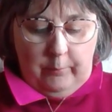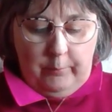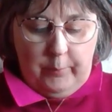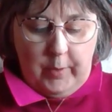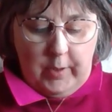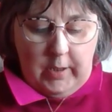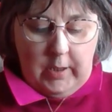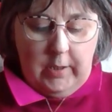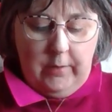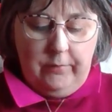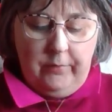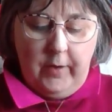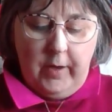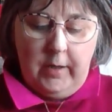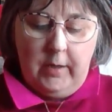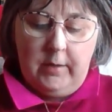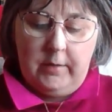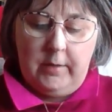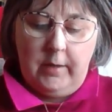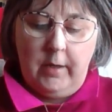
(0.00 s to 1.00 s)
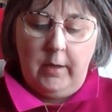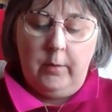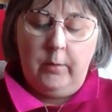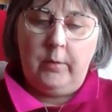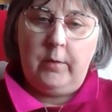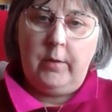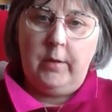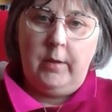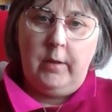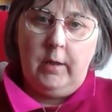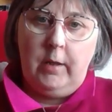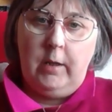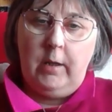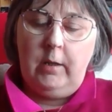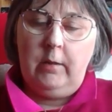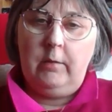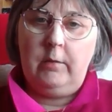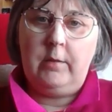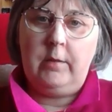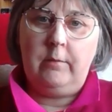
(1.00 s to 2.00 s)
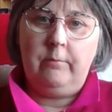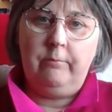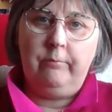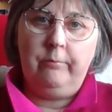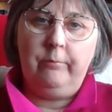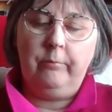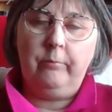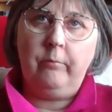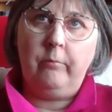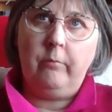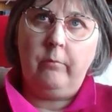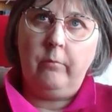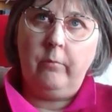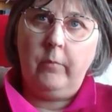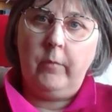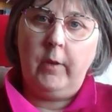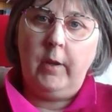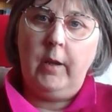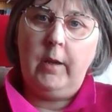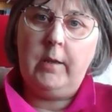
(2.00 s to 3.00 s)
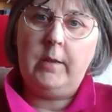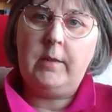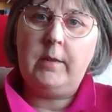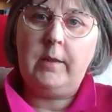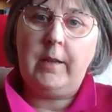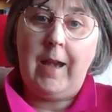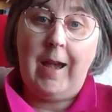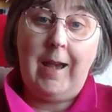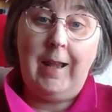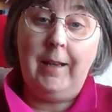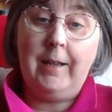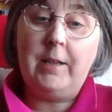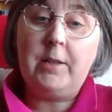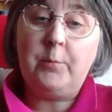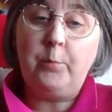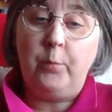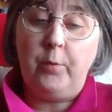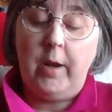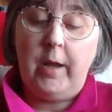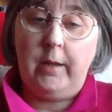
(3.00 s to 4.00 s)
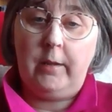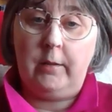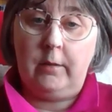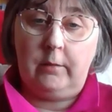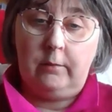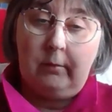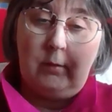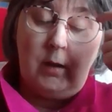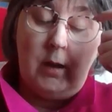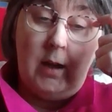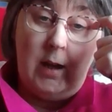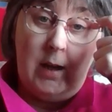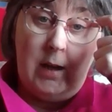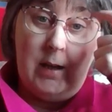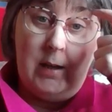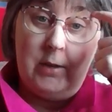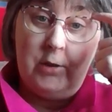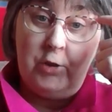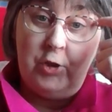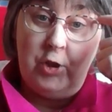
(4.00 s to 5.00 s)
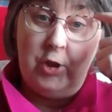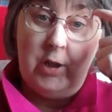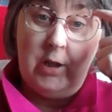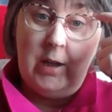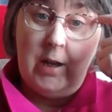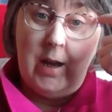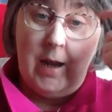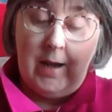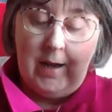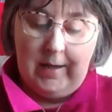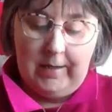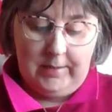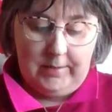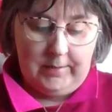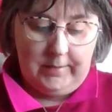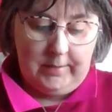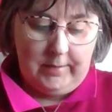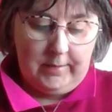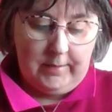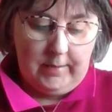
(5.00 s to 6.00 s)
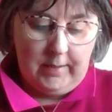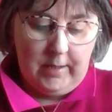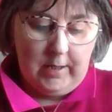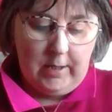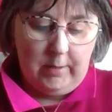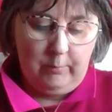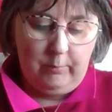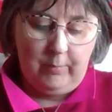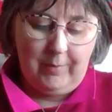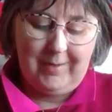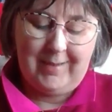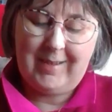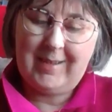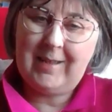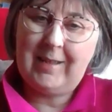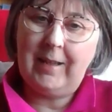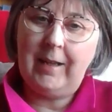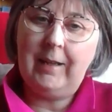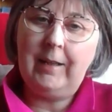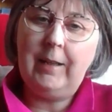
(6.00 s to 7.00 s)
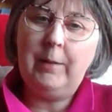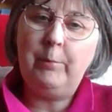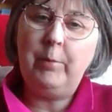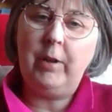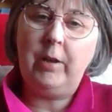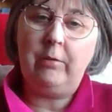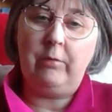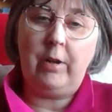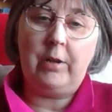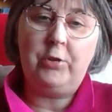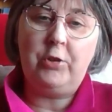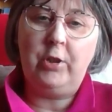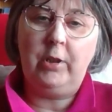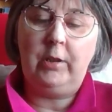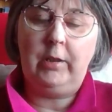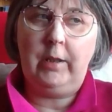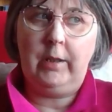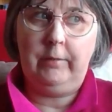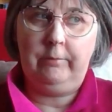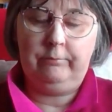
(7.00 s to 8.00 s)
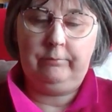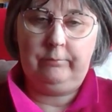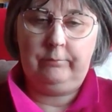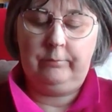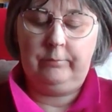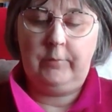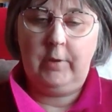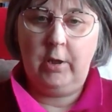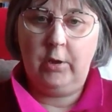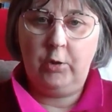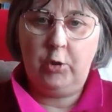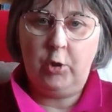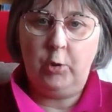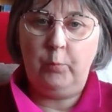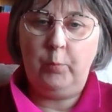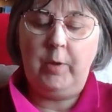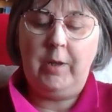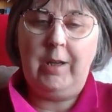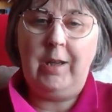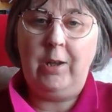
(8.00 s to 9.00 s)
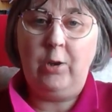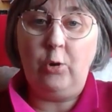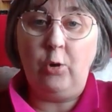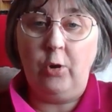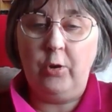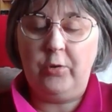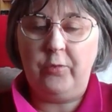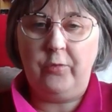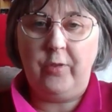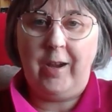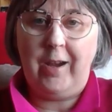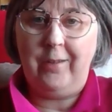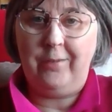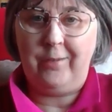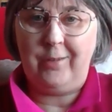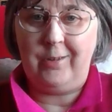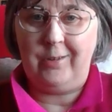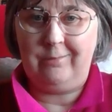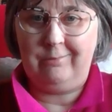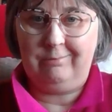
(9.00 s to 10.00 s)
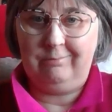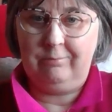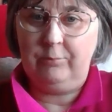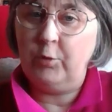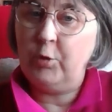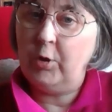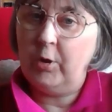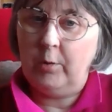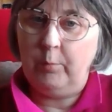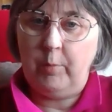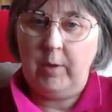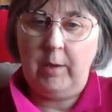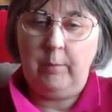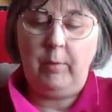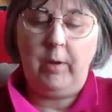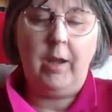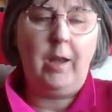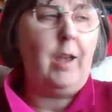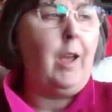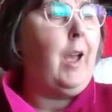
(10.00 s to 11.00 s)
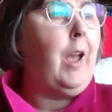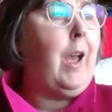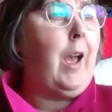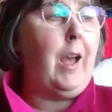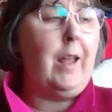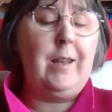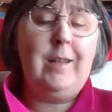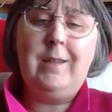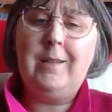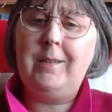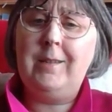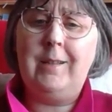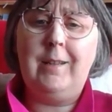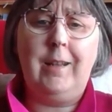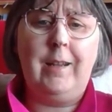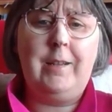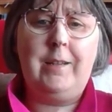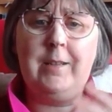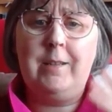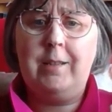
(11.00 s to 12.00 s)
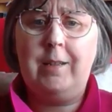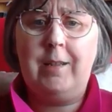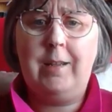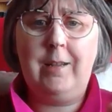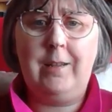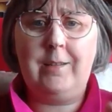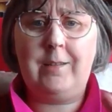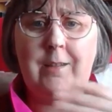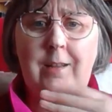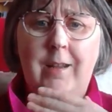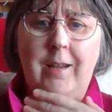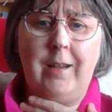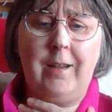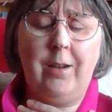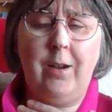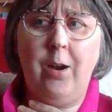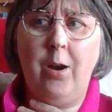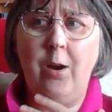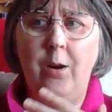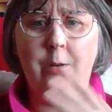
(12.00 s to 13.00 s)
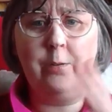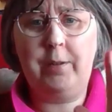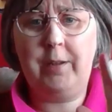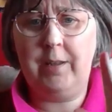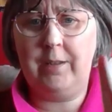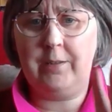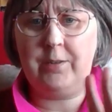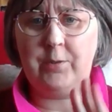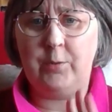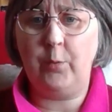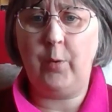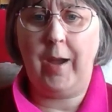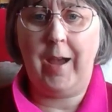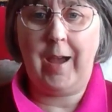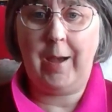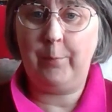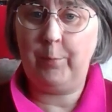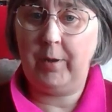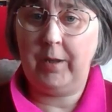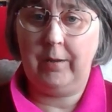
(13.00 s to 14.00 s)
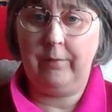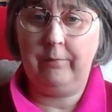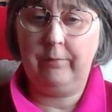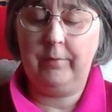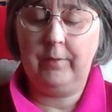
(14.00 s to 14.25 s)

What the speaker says: But he finds out that his Callie is pregnant, and she asks him slightly begrudgingly to be godfather to the baby, and he is delighted. He is like, oh, he is so happy.